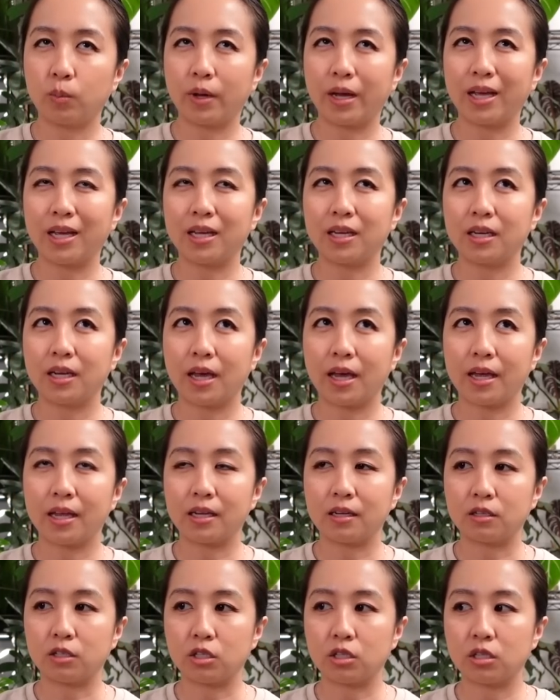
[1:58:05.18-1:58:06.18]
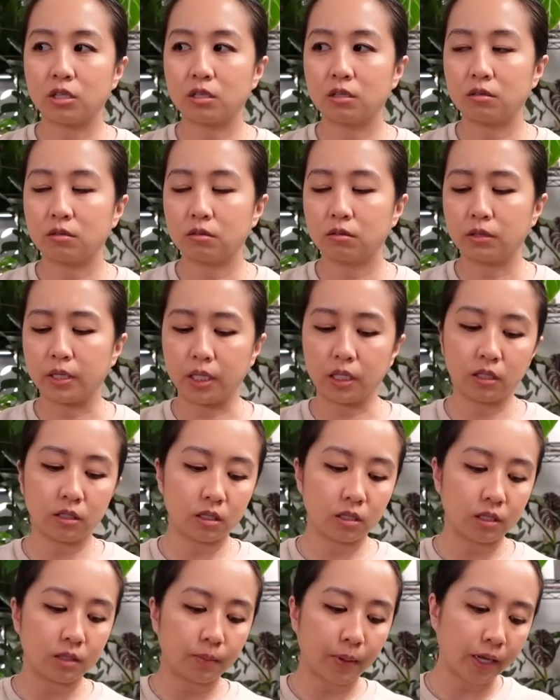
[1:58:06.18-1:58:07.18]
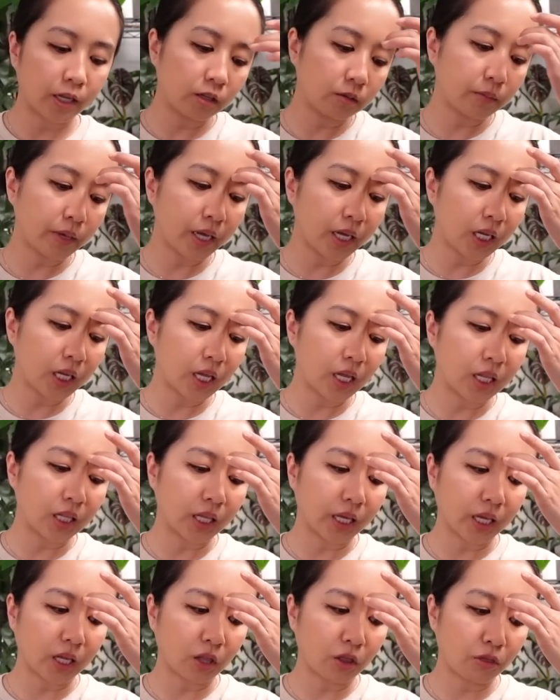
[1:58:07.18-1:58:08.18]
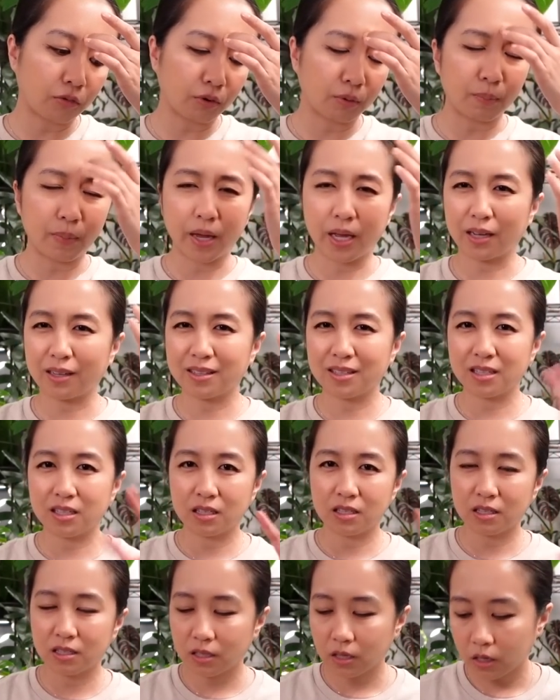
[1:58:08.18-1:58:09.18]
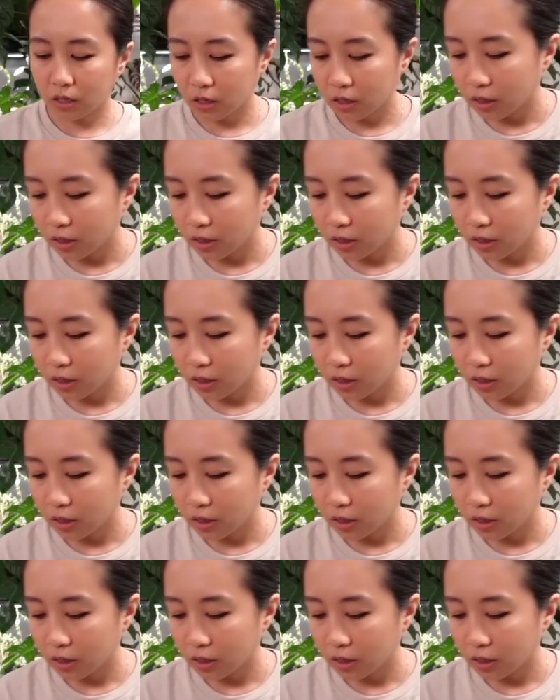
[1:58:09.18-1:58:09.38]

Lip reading: mite and, wait, is it spicle mite and like Thrip-X